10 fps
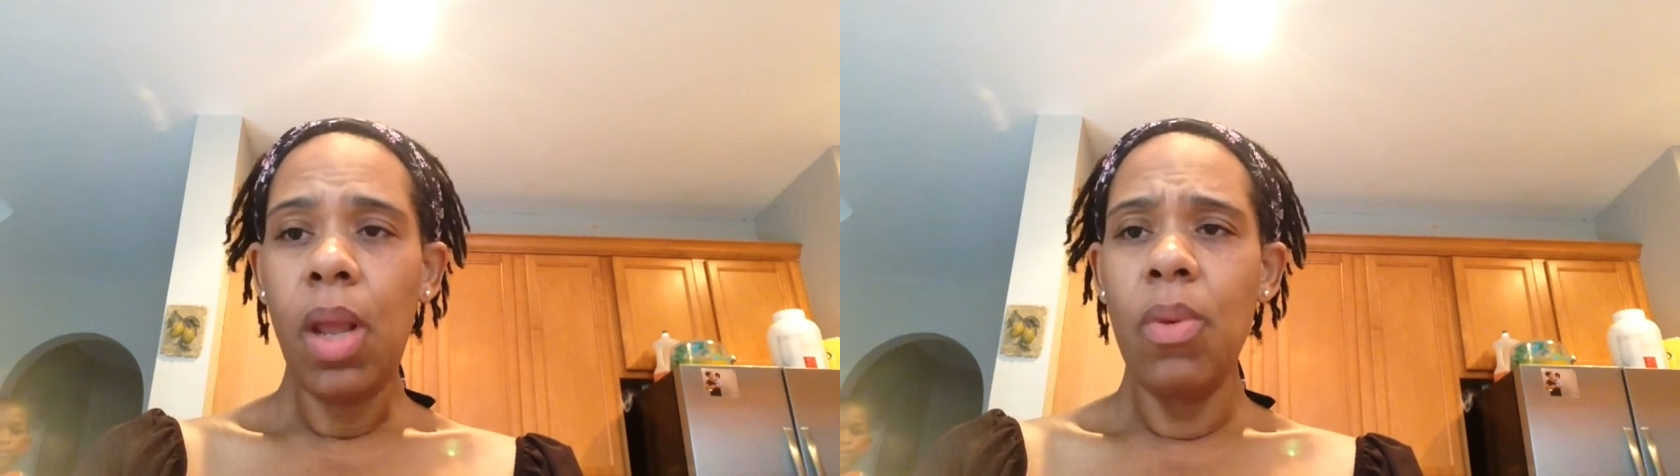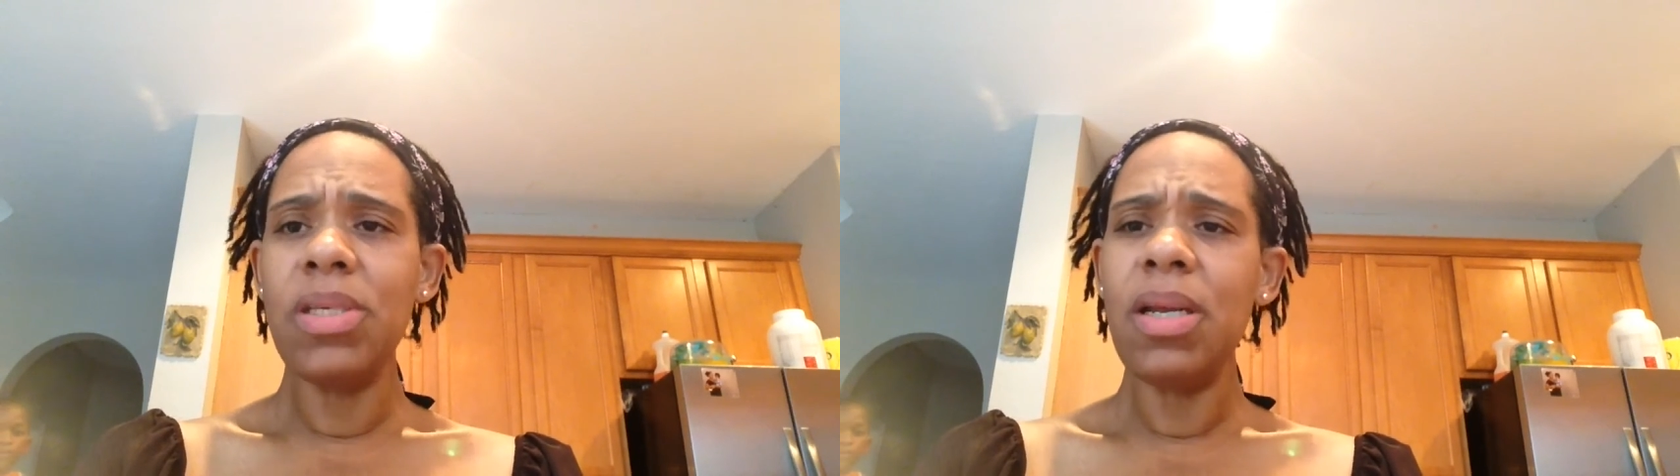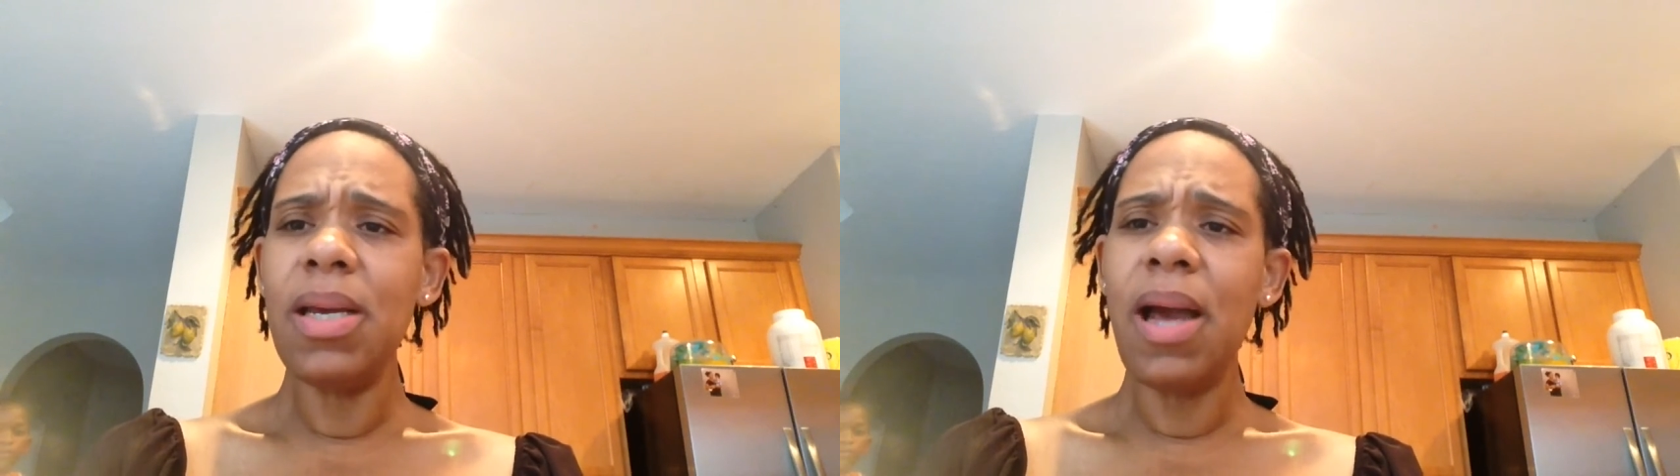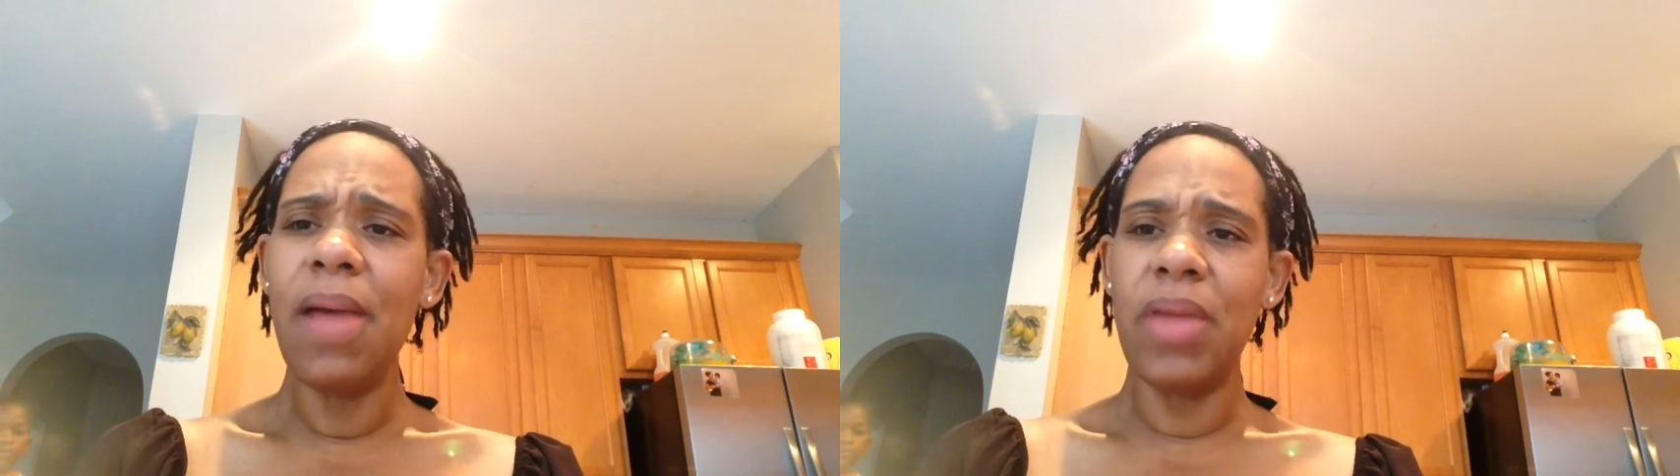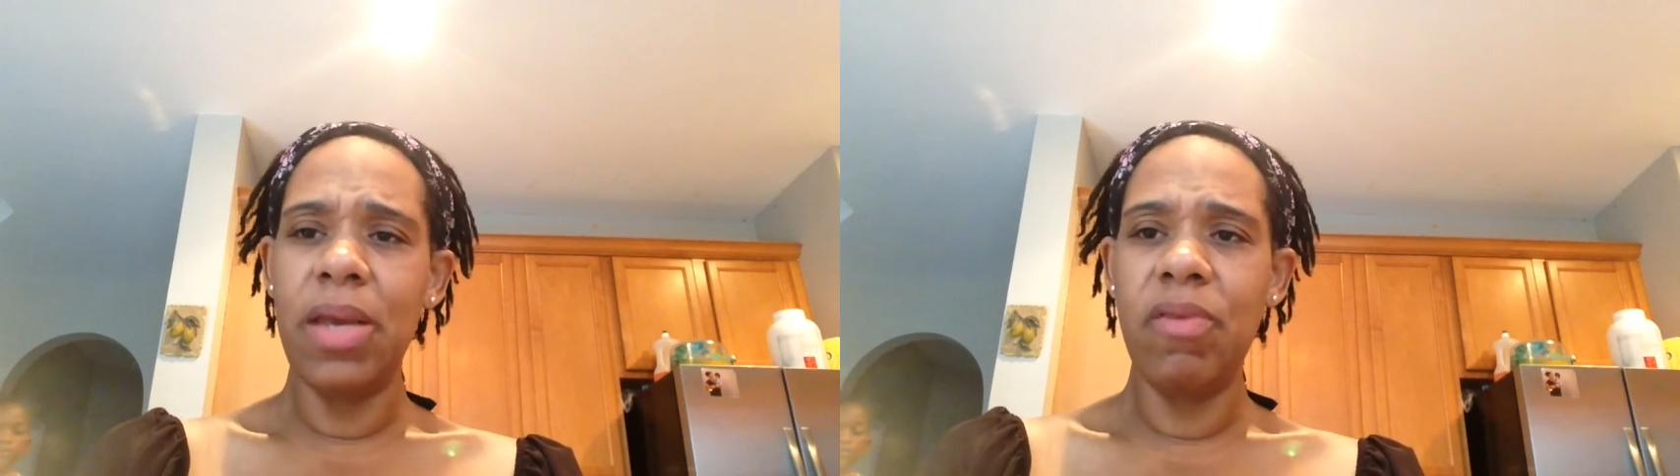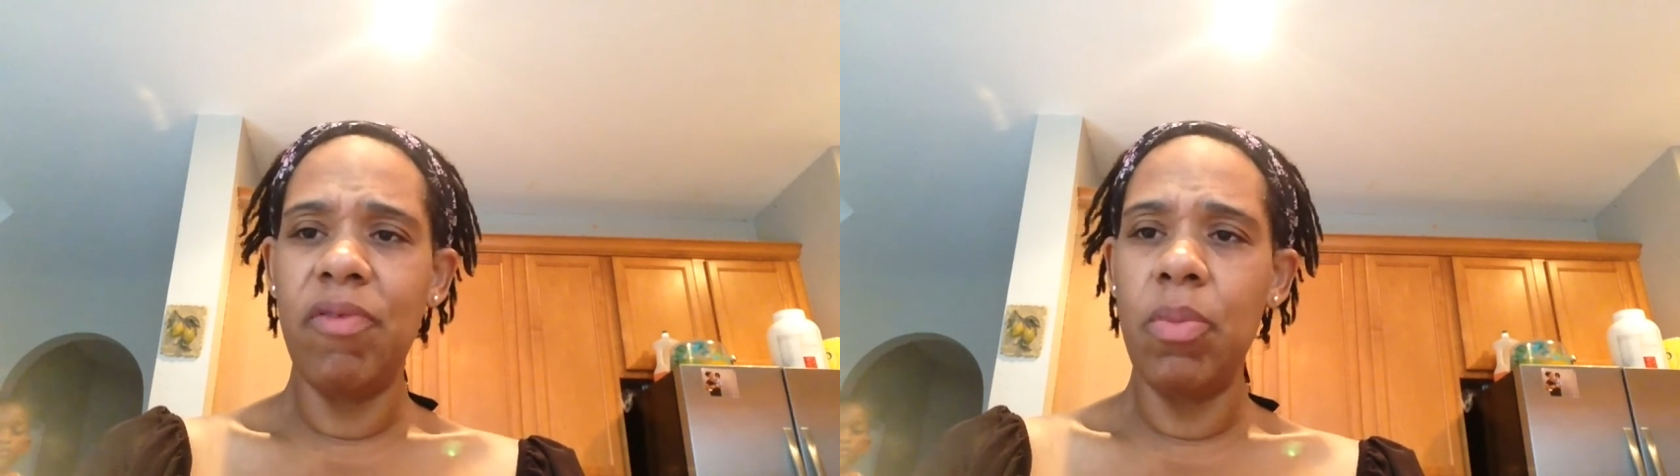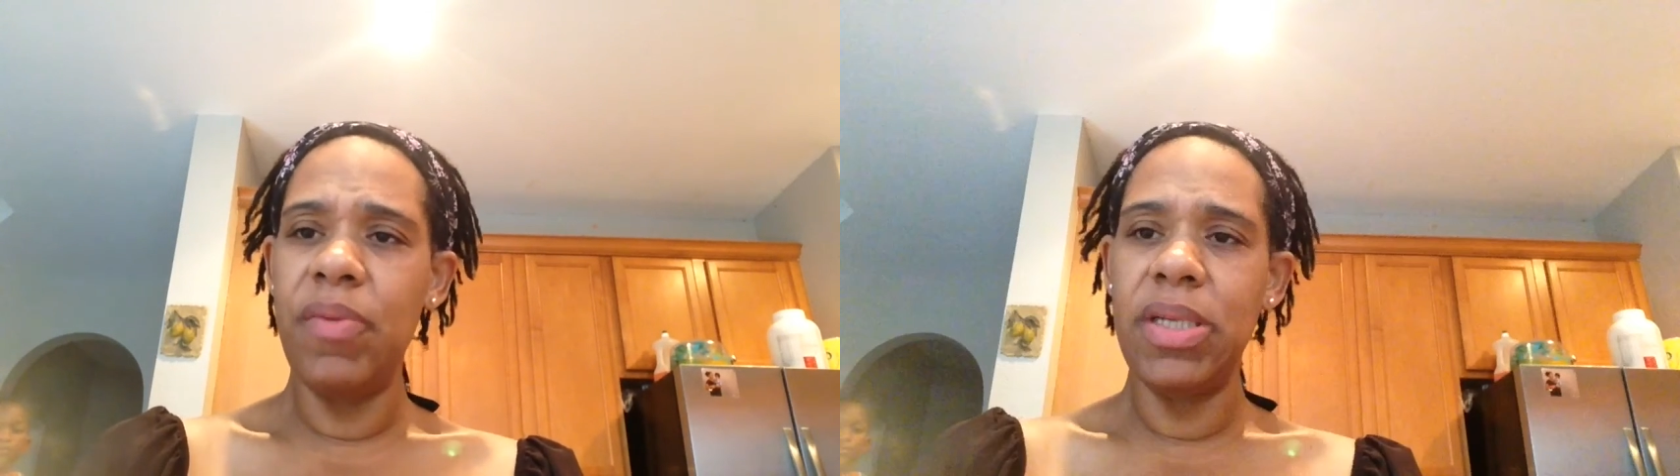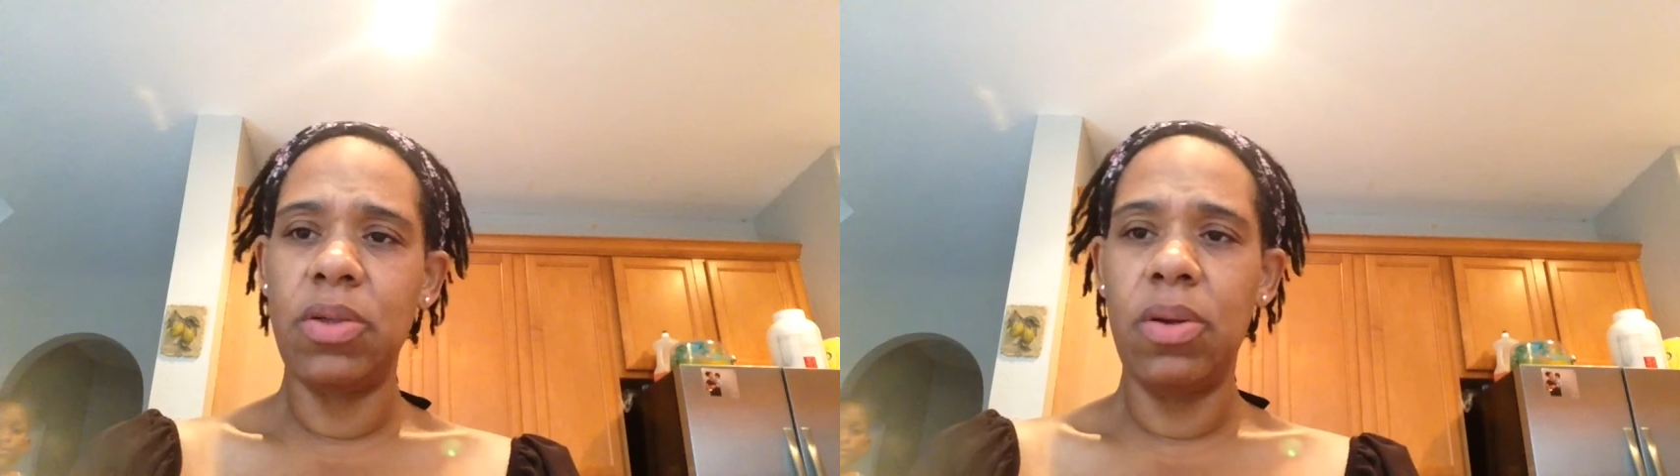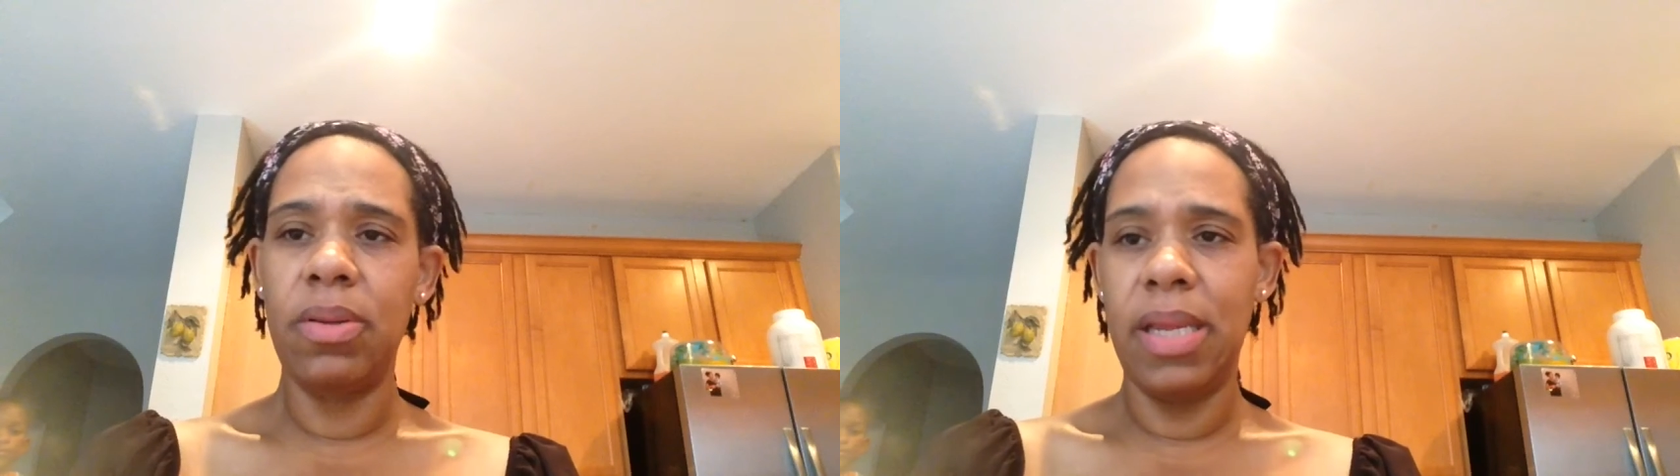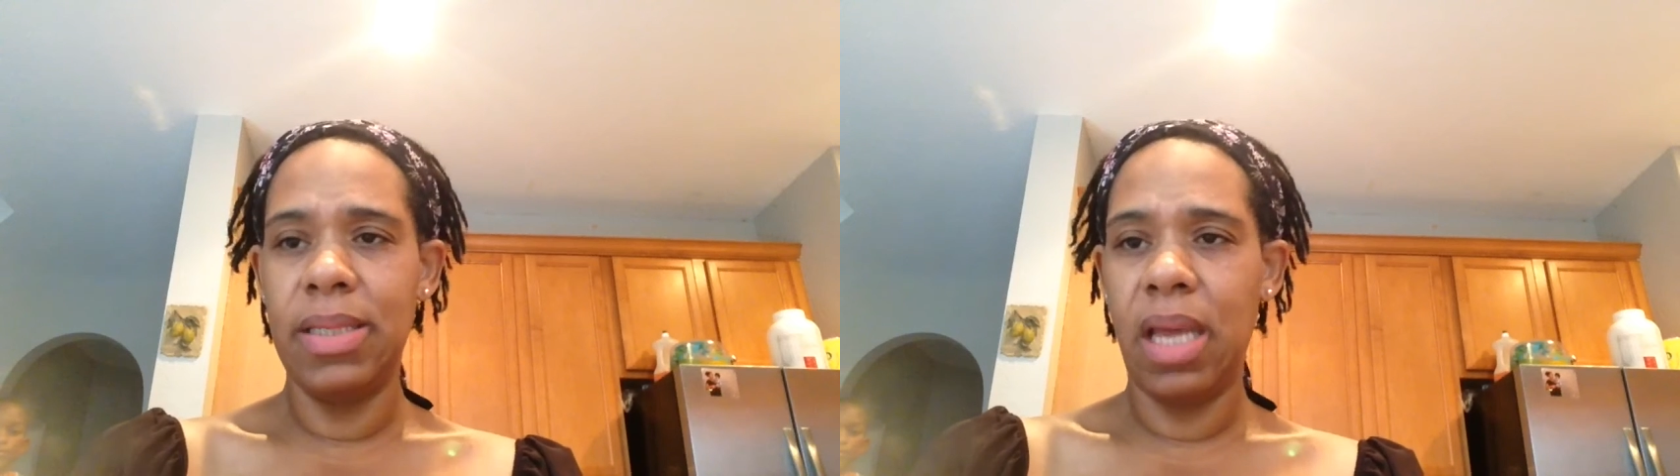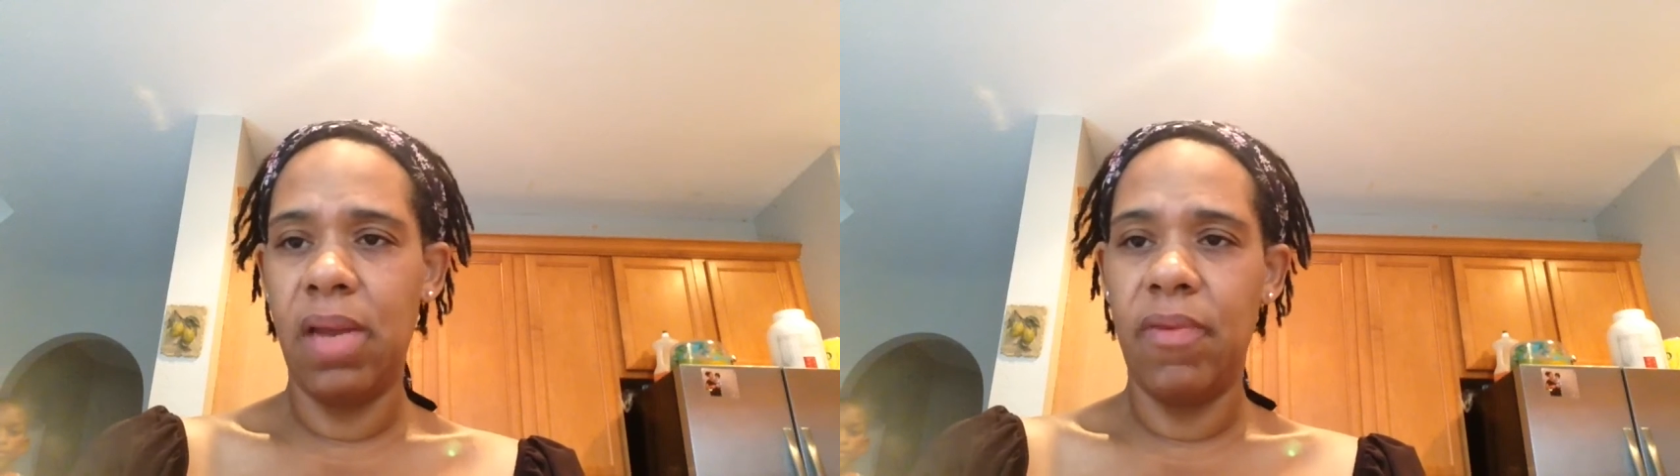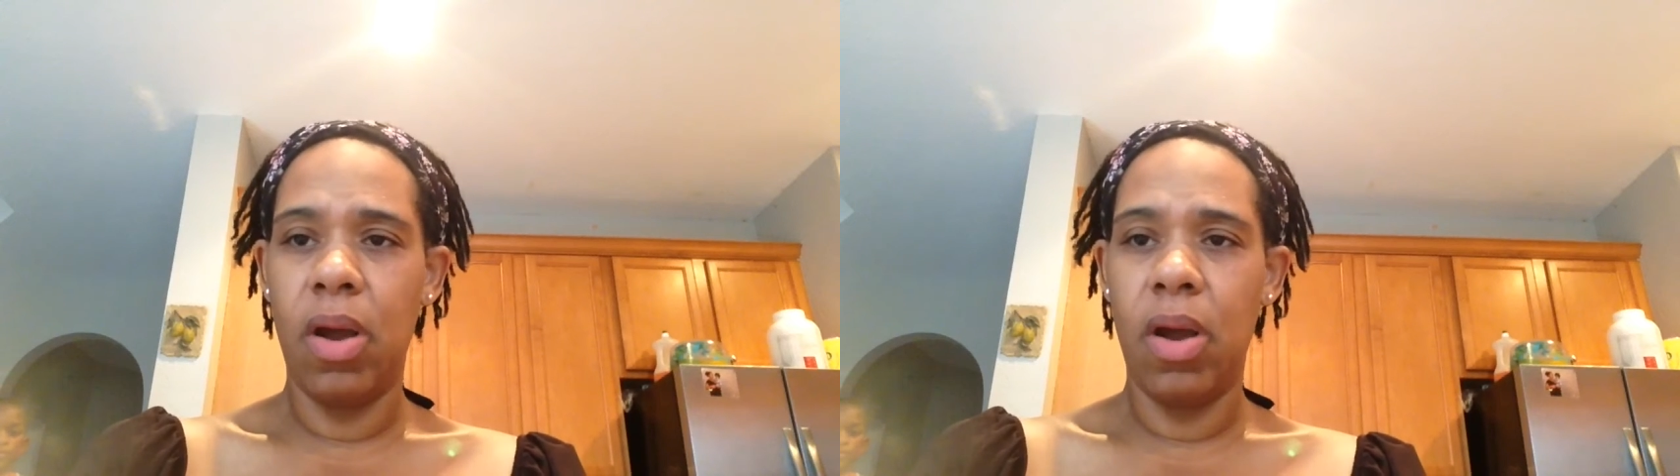We're telling God, thank you for moving certain things out of